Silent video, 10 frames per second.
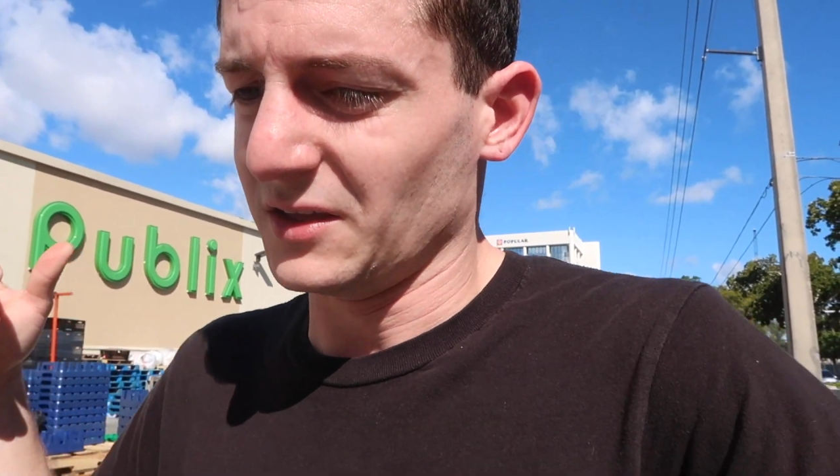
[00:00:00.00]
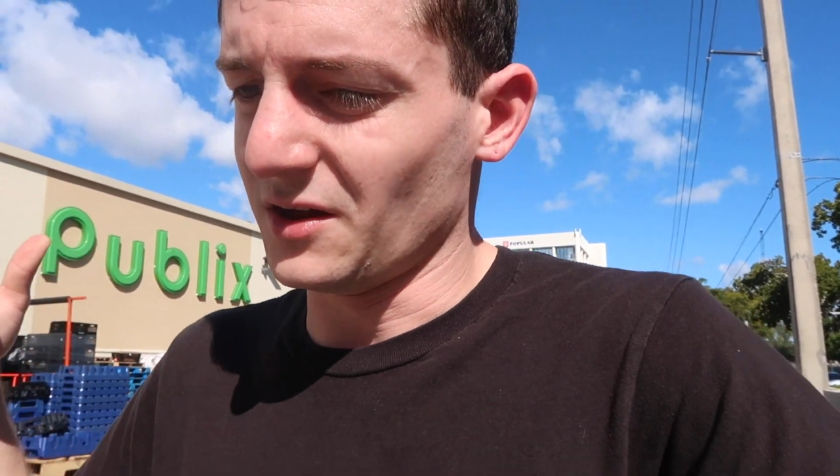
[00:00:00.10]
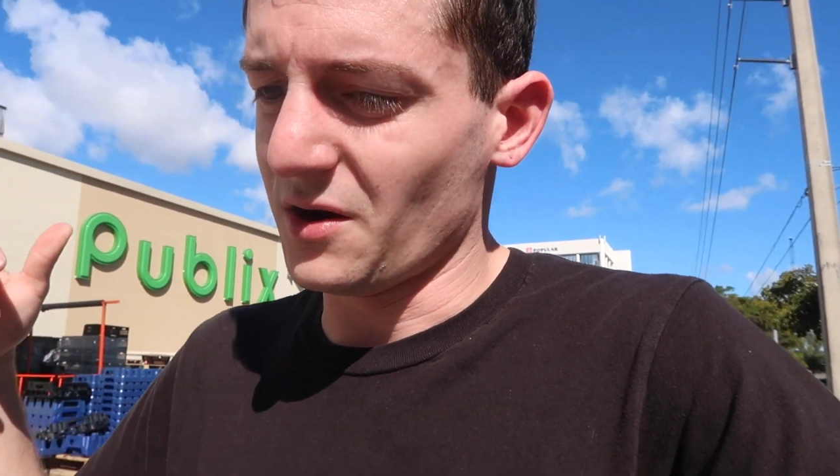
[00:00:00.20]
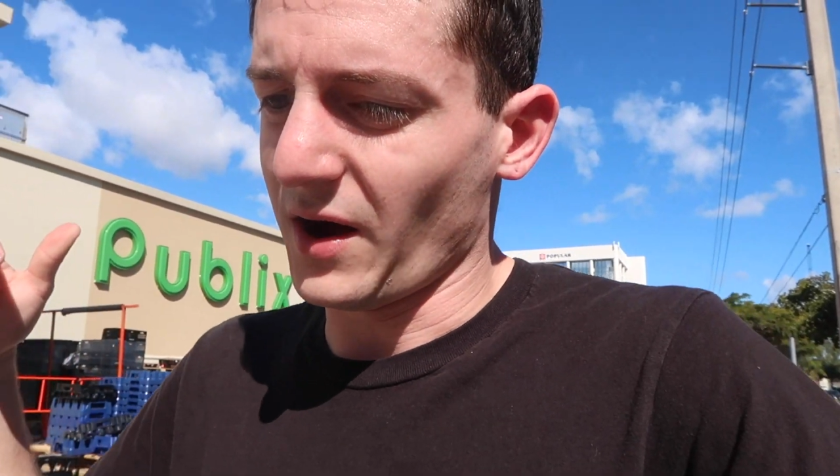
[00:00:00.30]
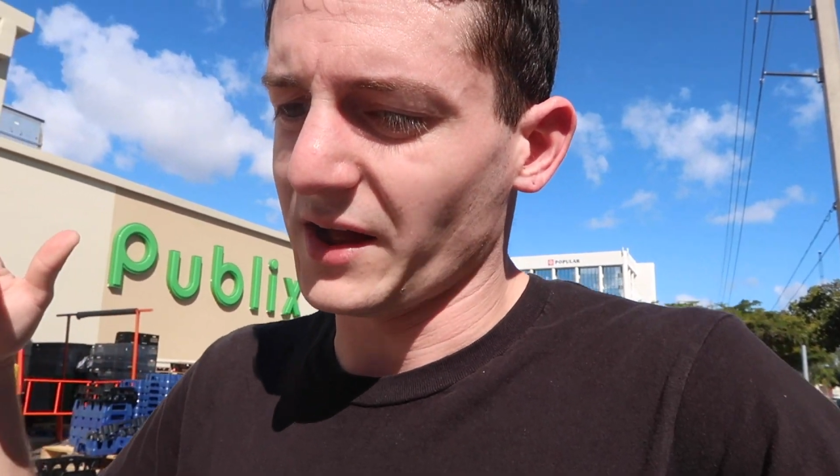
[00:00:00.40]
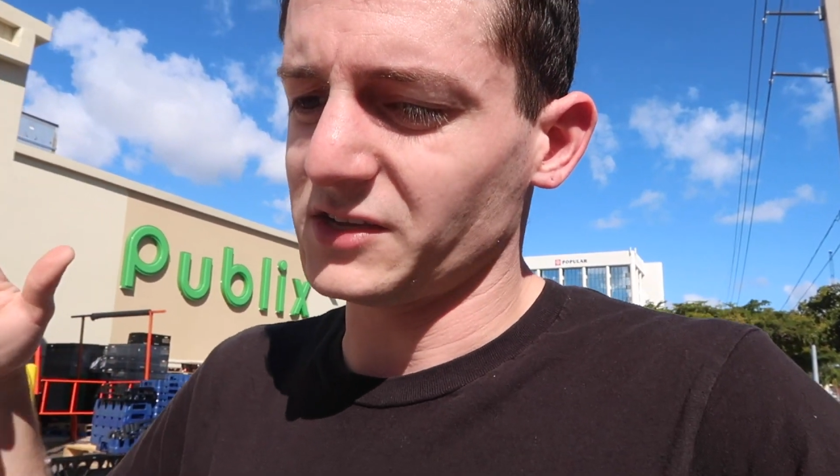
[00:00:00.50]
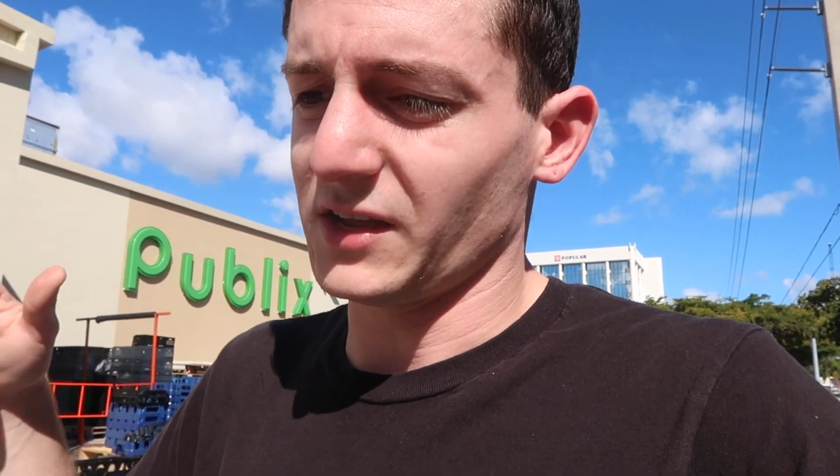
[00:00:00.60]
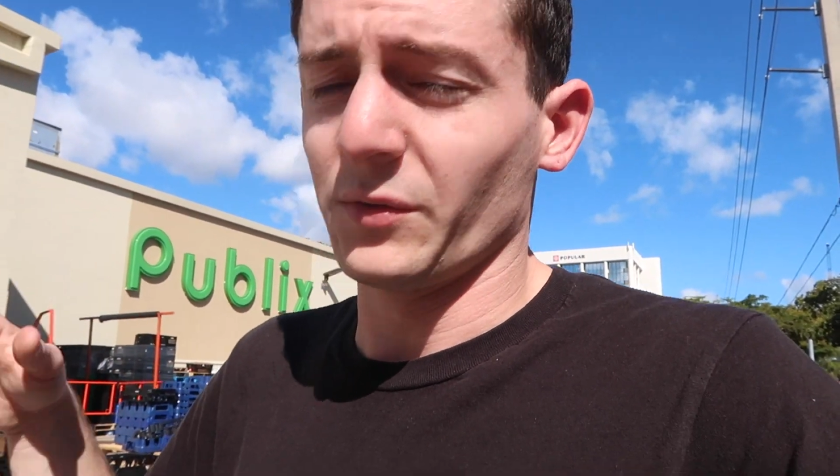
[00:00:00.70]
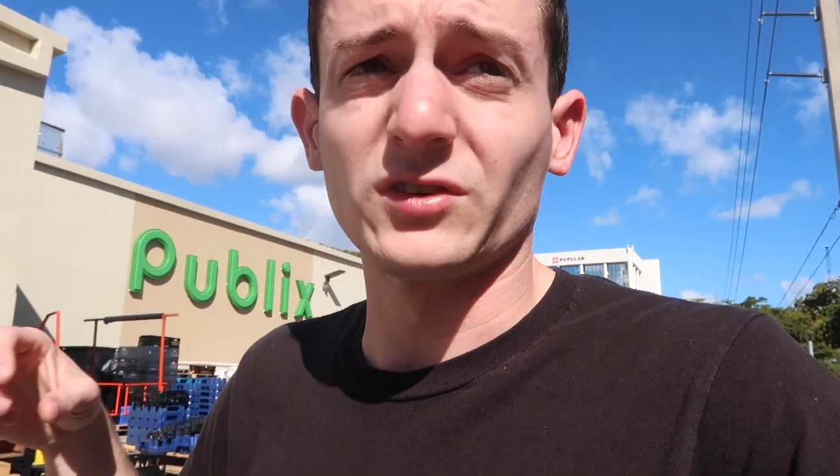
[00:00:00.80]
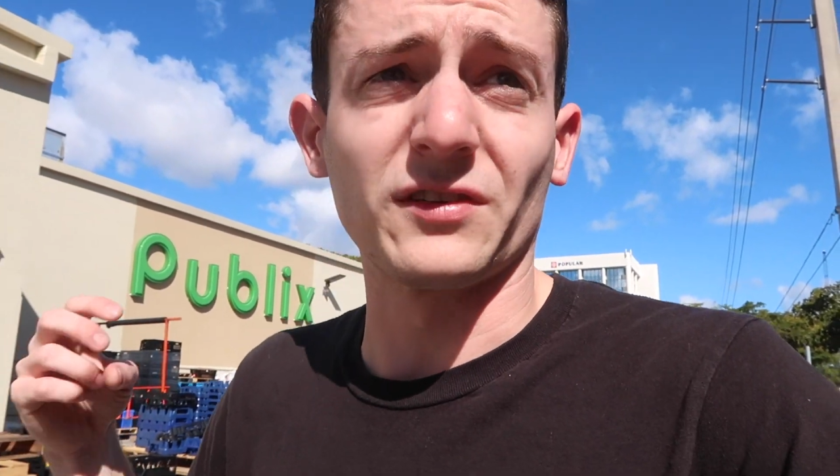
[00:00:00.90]
you know, I,
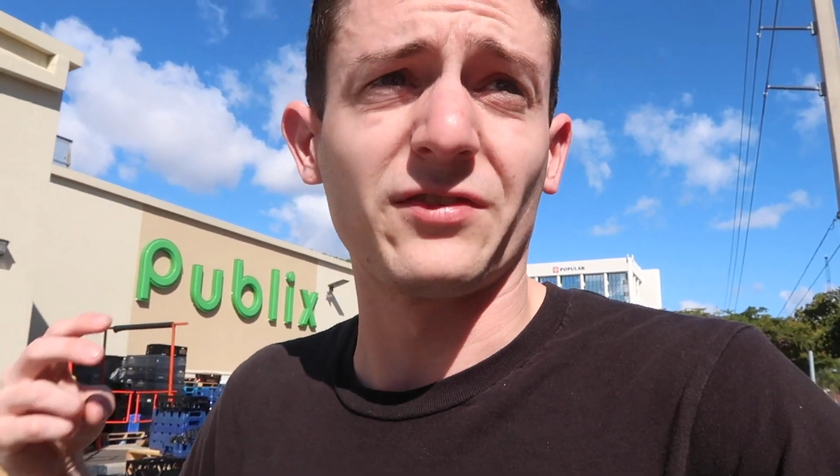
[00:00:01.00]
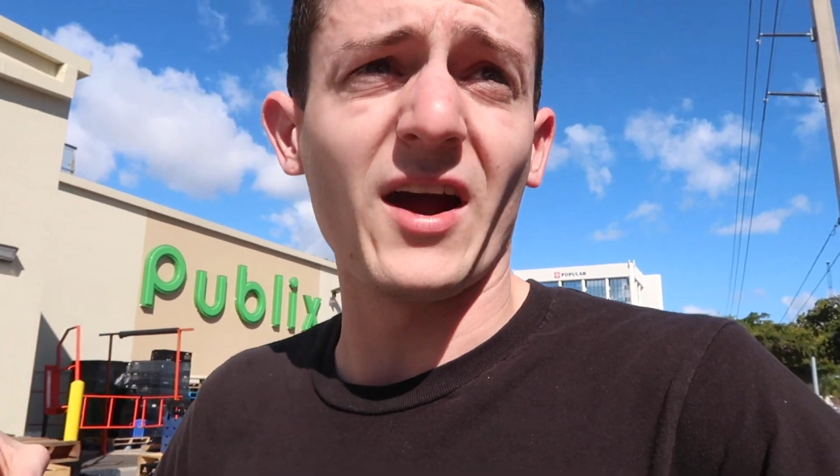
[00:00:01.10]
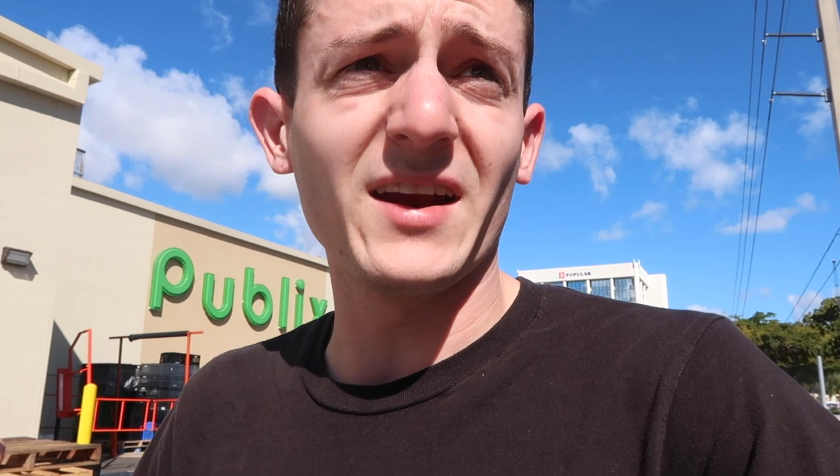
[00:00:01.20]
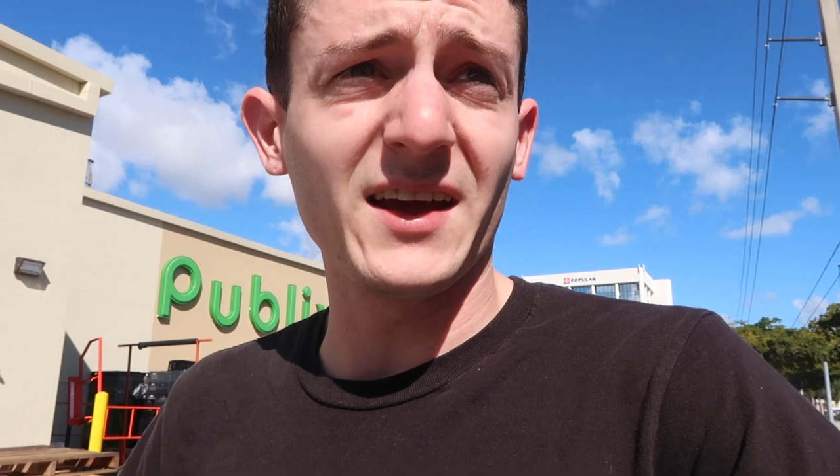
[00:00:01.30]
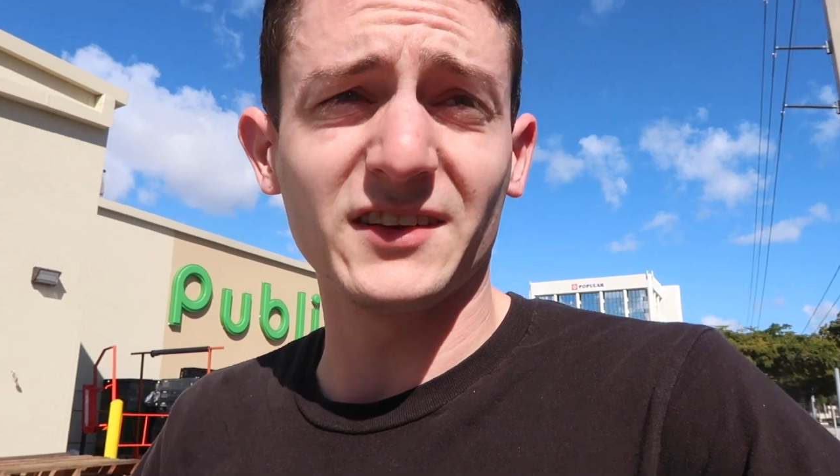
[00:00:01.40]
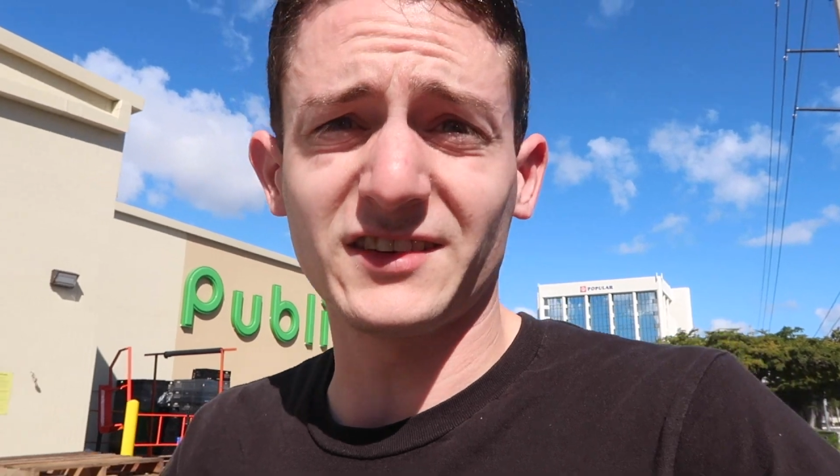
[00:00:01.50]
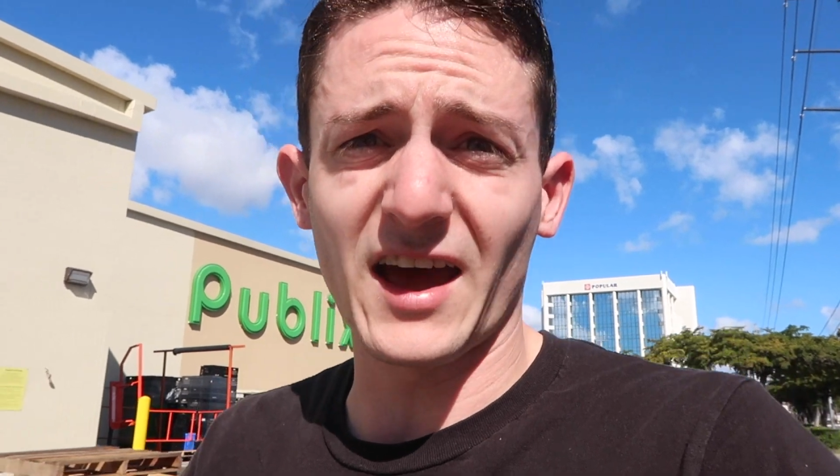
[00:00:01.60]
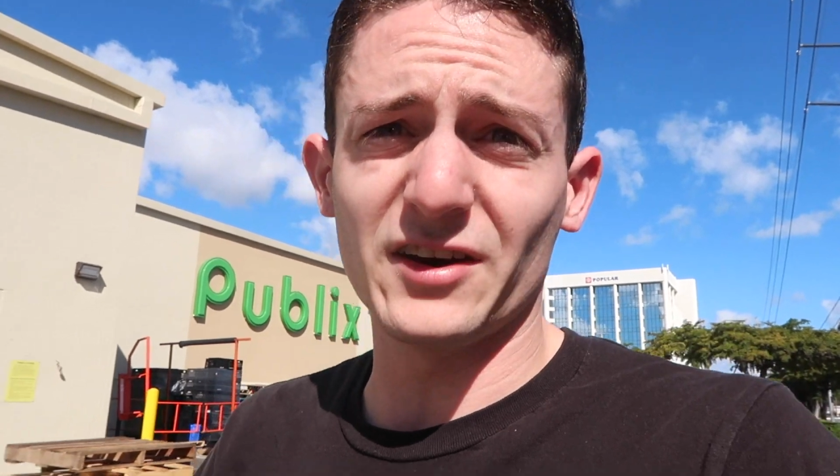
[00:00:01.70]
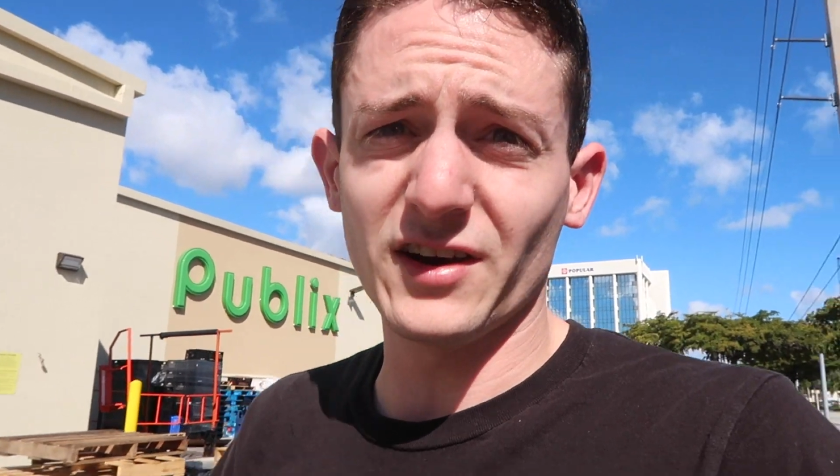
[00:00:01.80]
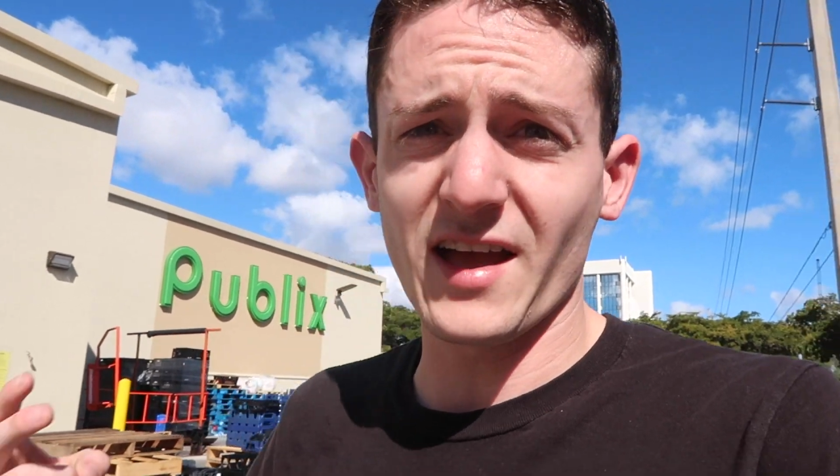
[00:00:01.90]
it was a Friday, a
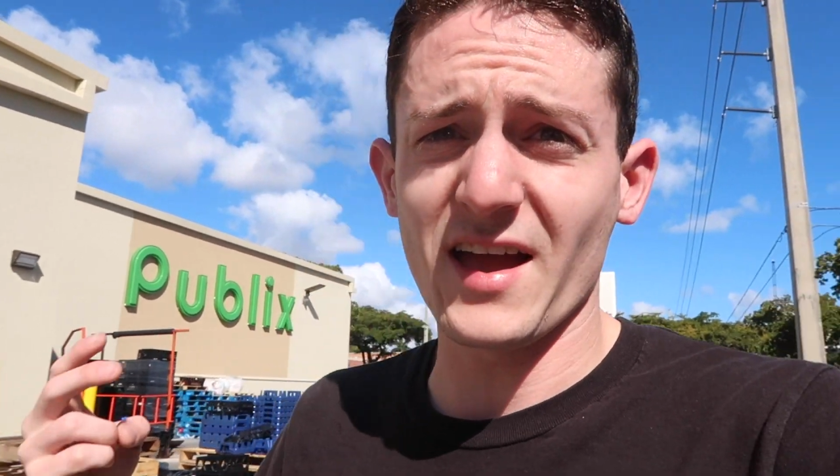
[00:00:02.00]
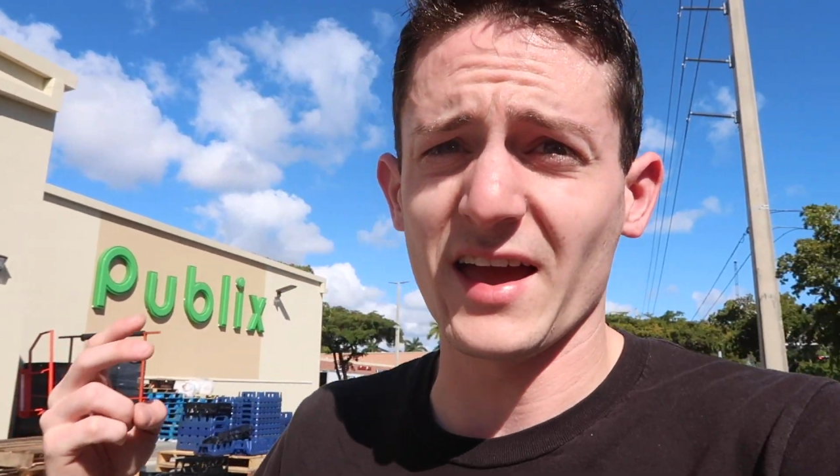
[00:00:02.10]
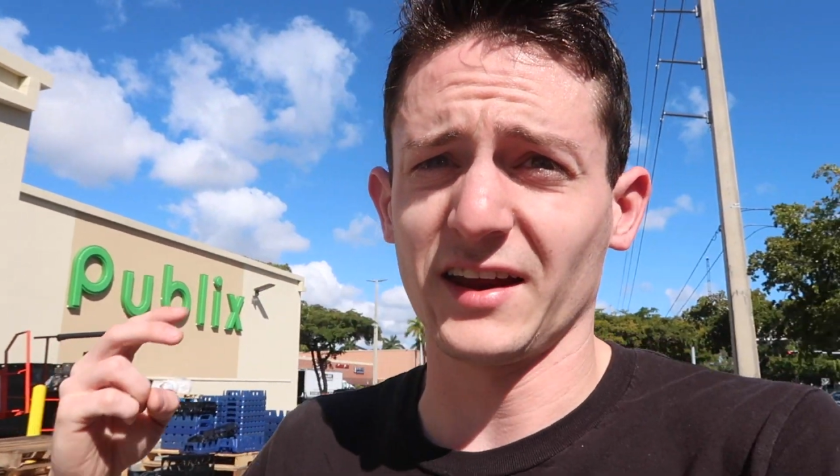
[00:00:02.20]
Saturday,